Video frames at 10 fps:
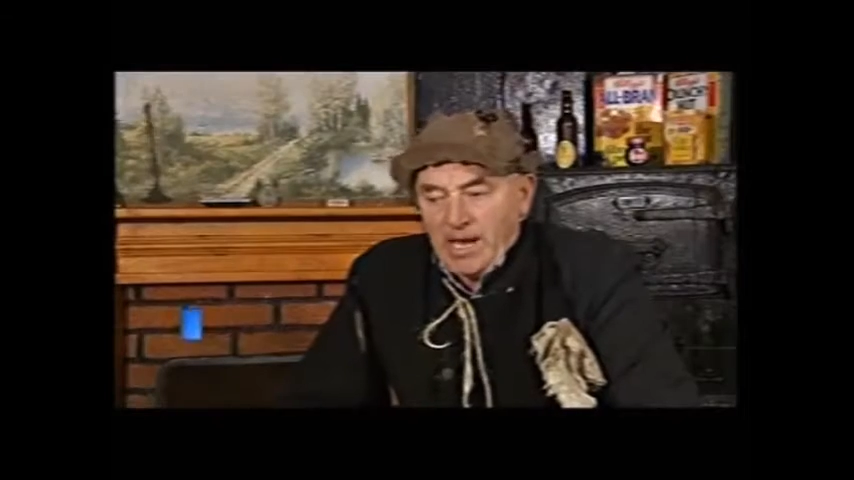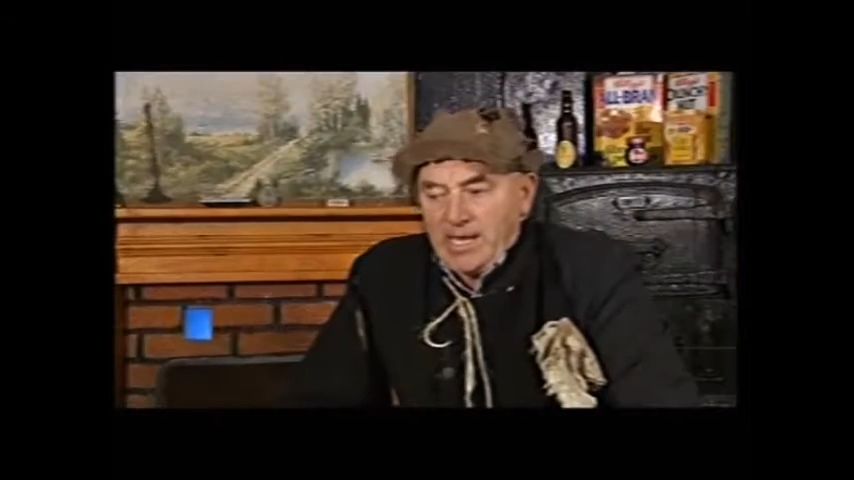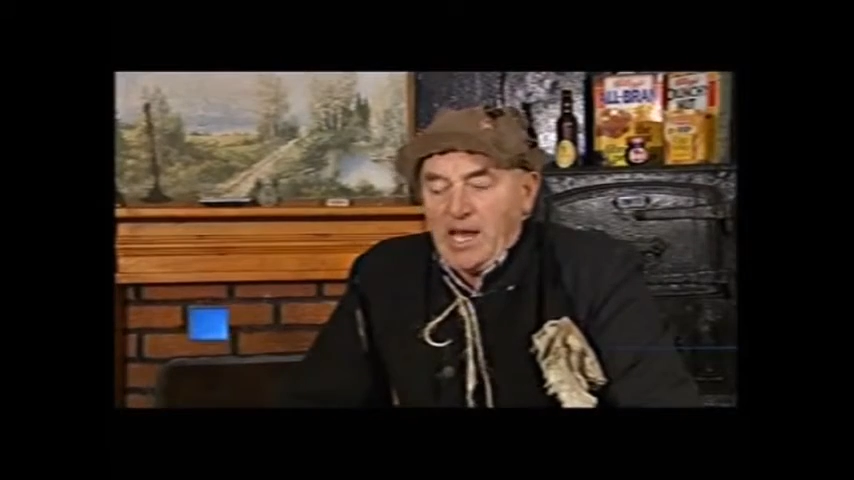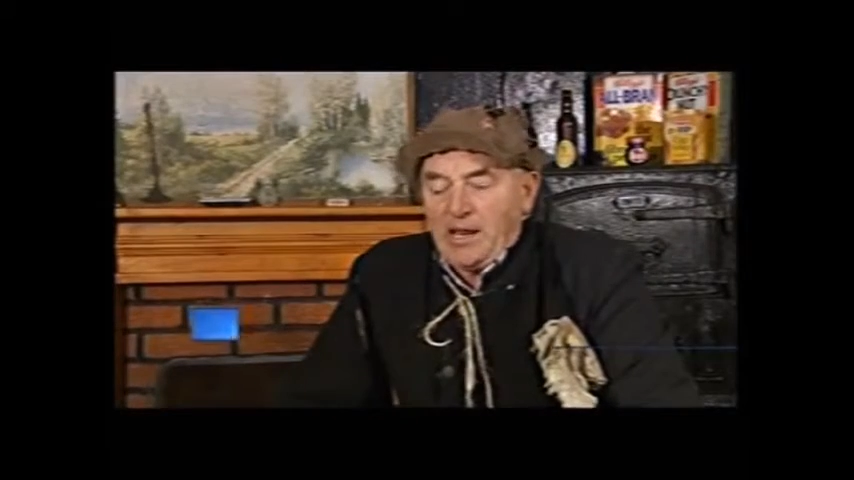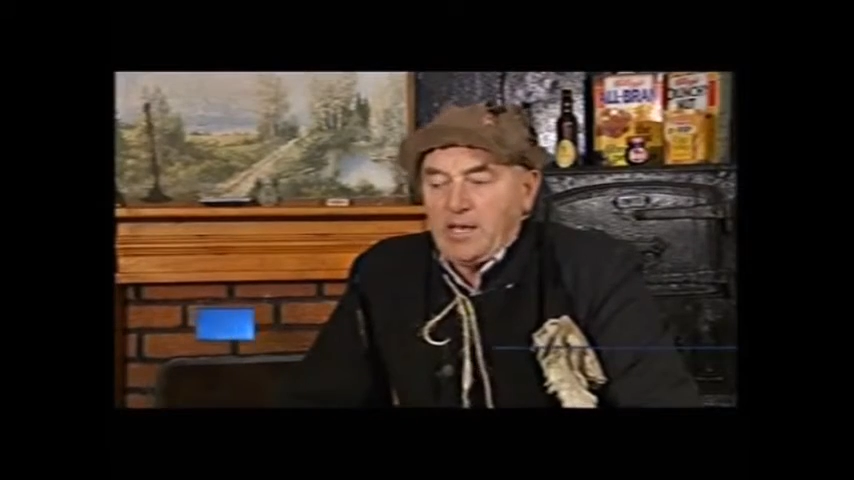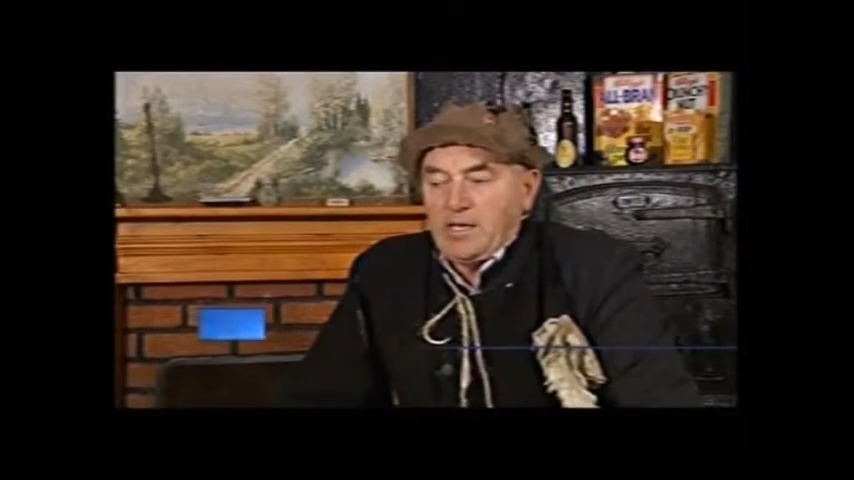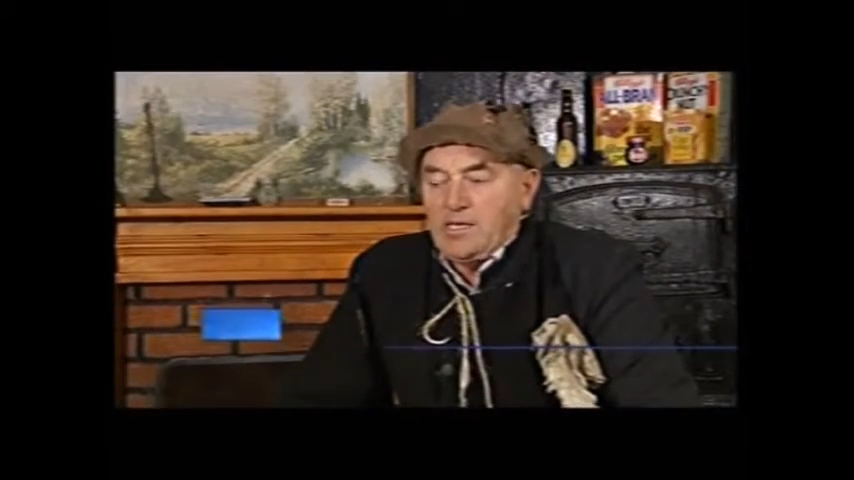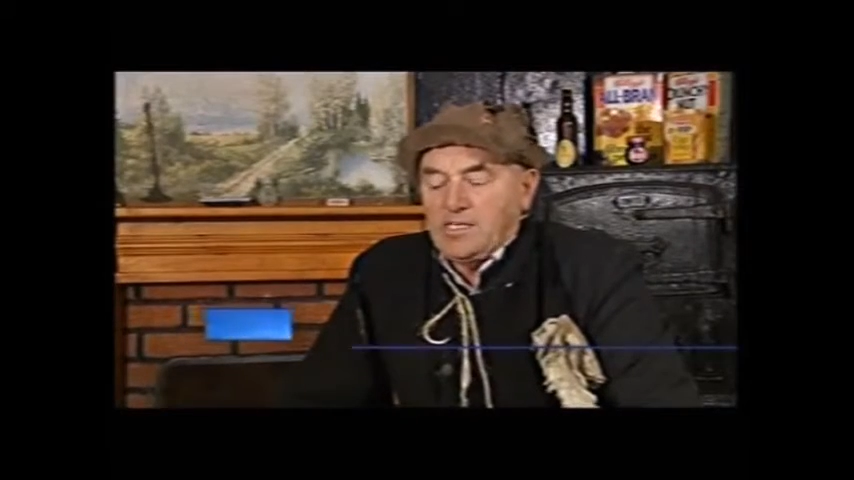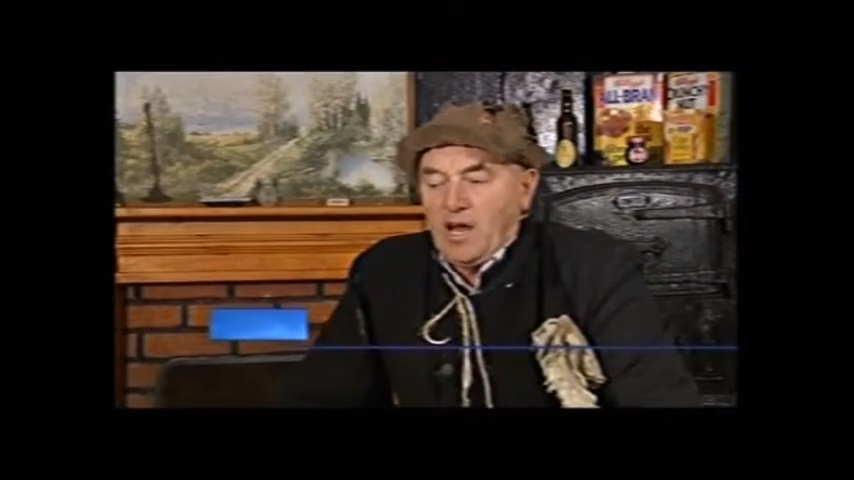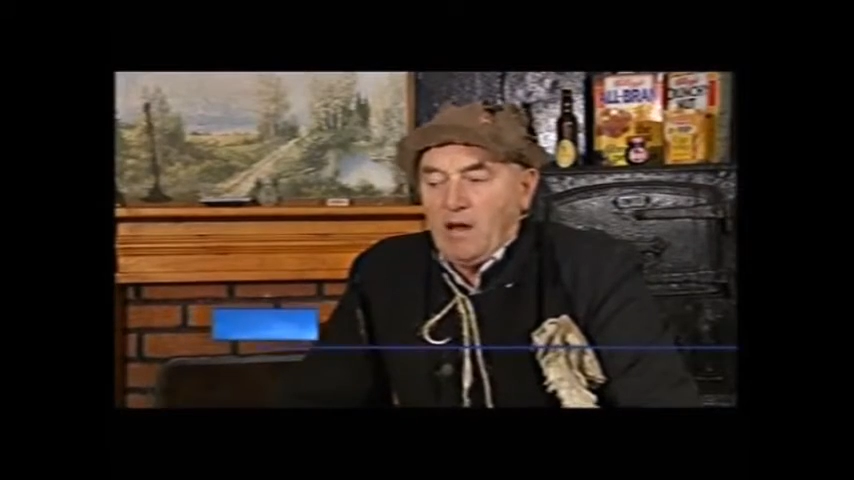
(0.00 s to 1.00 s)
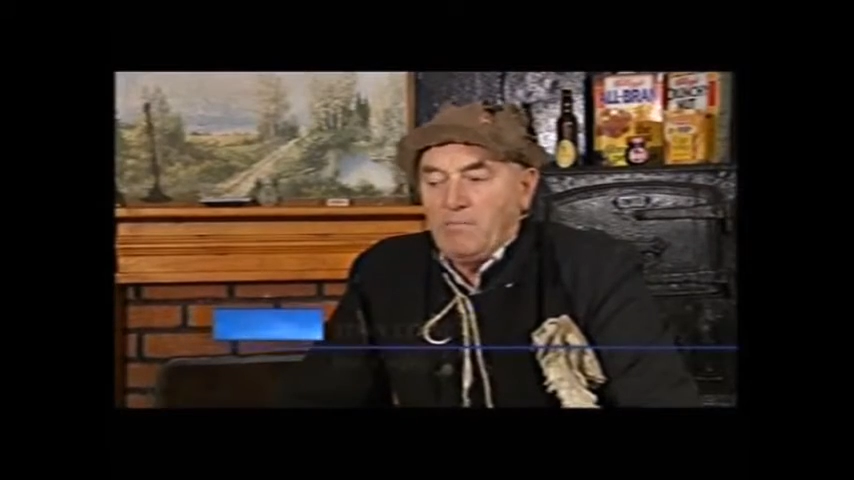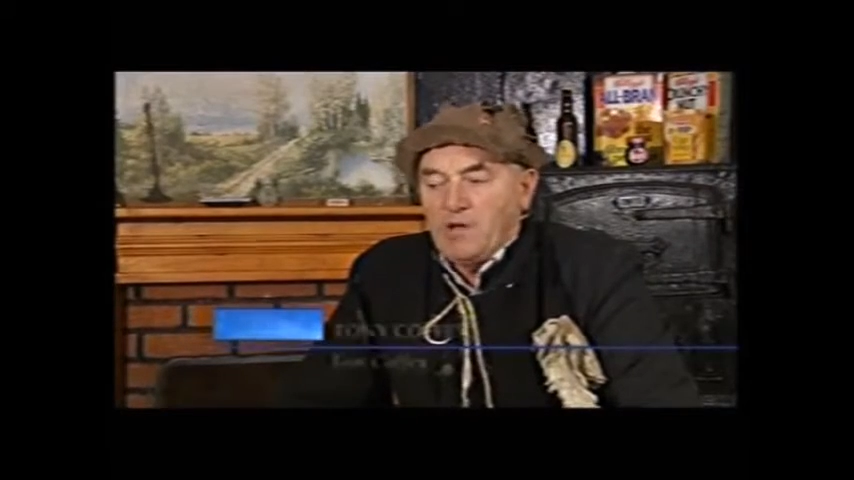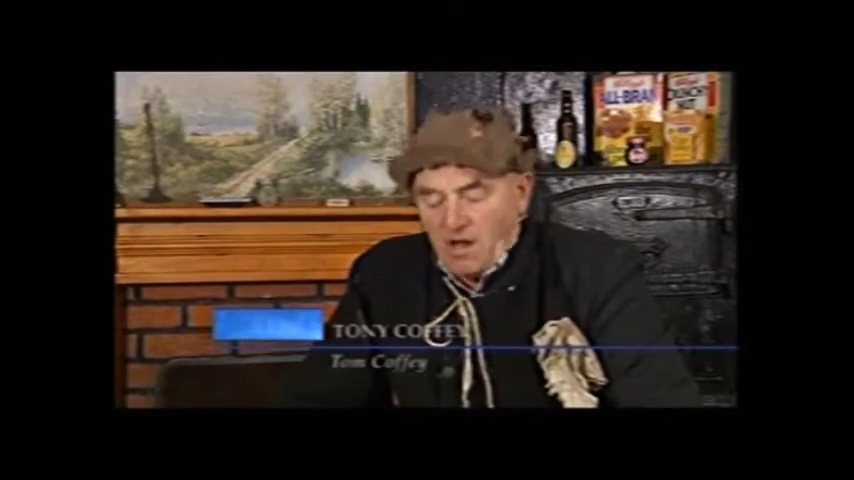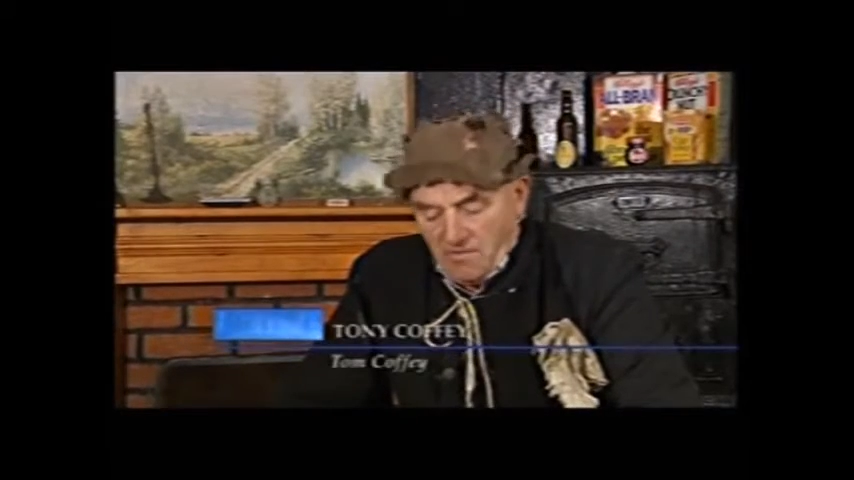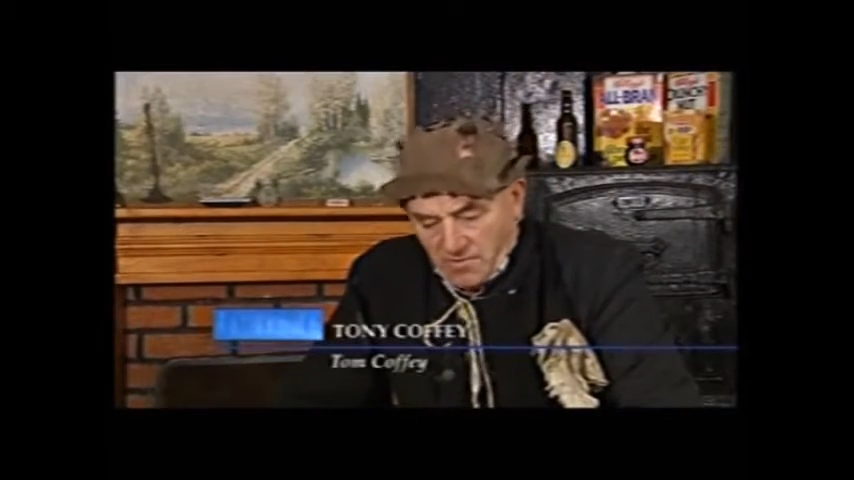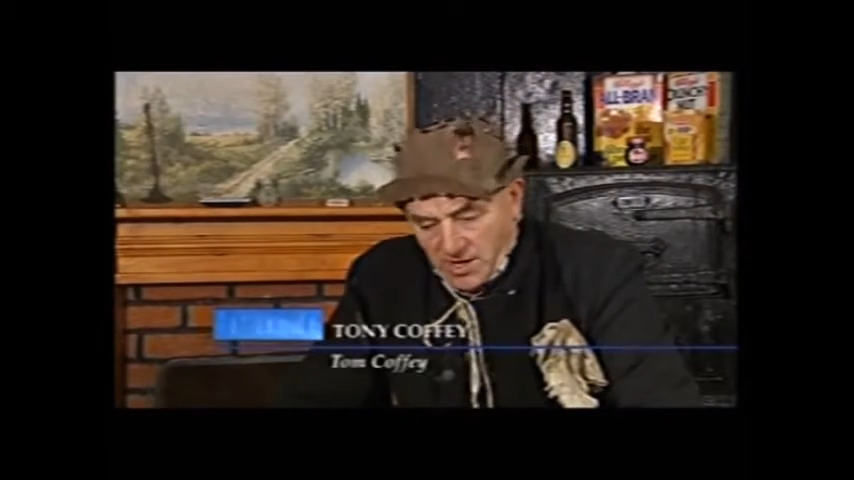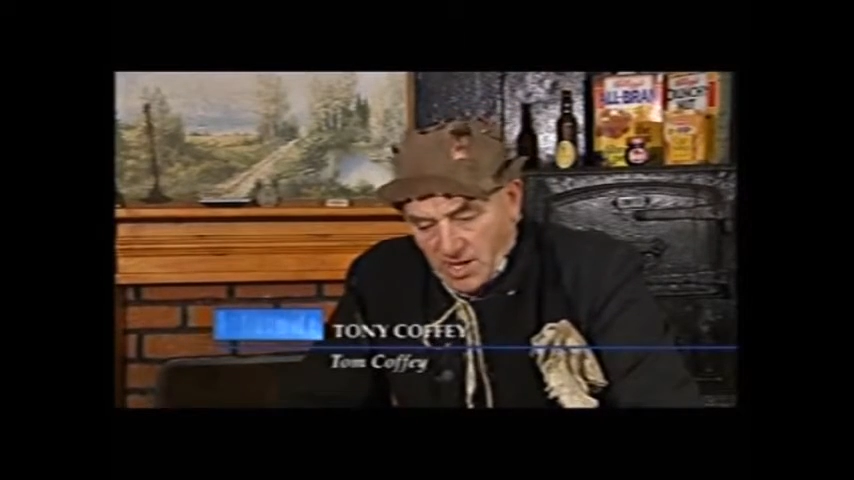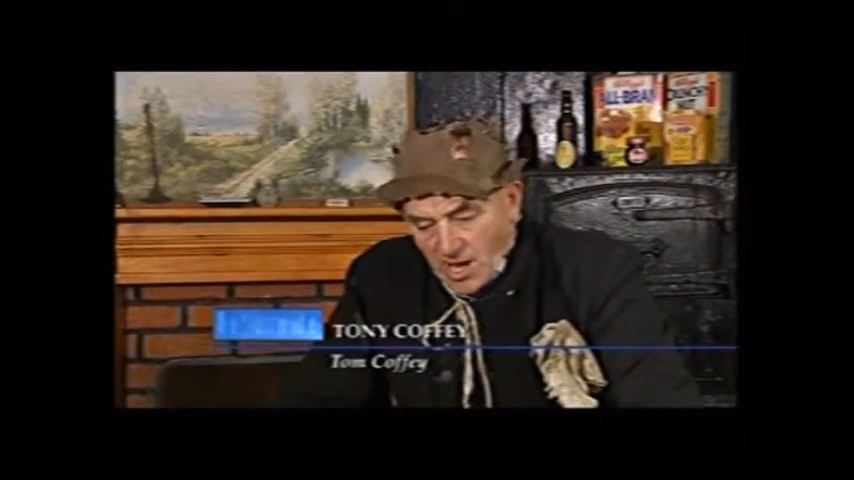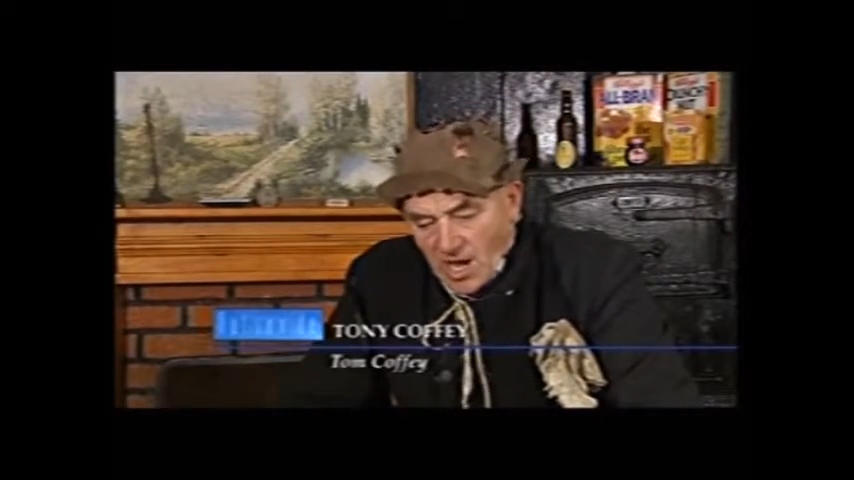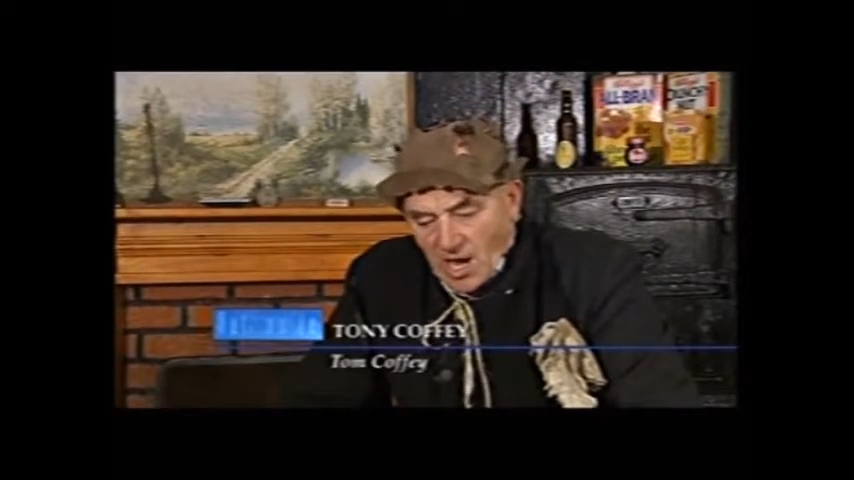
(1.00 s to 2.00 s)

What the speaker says: My character is Tom Coffey.